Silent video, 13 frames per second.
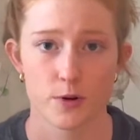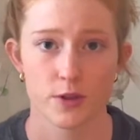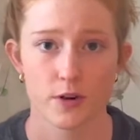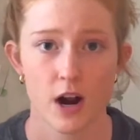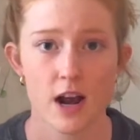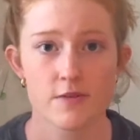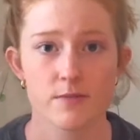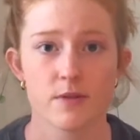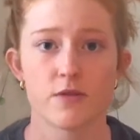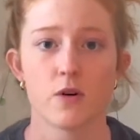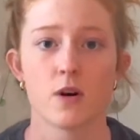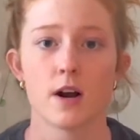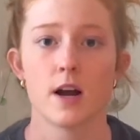Thrive
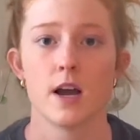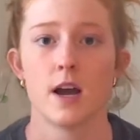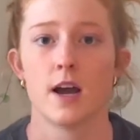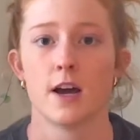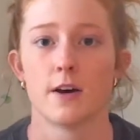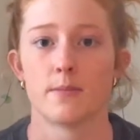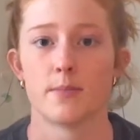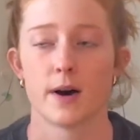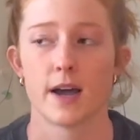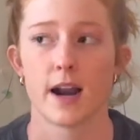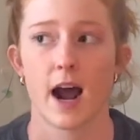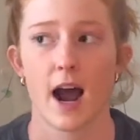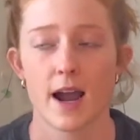before,
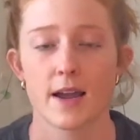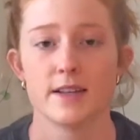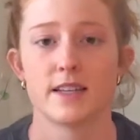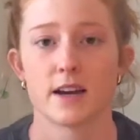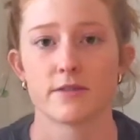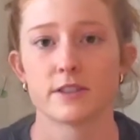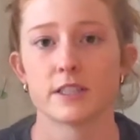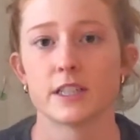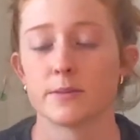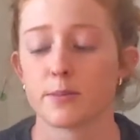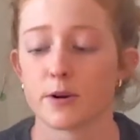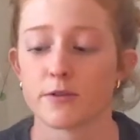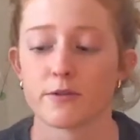but I definitely
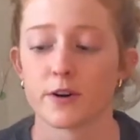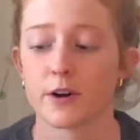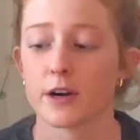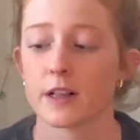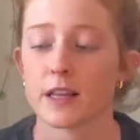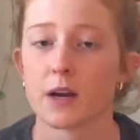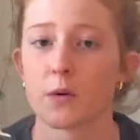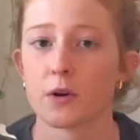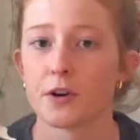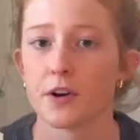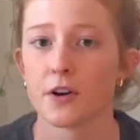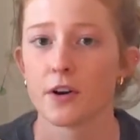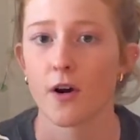prefer
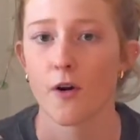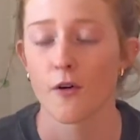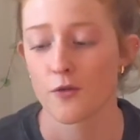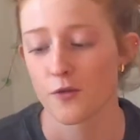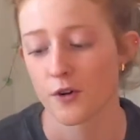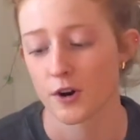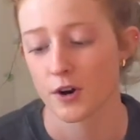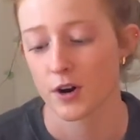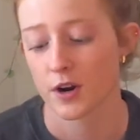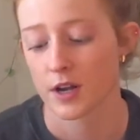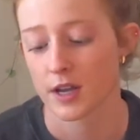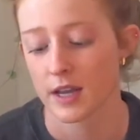Liquidirt over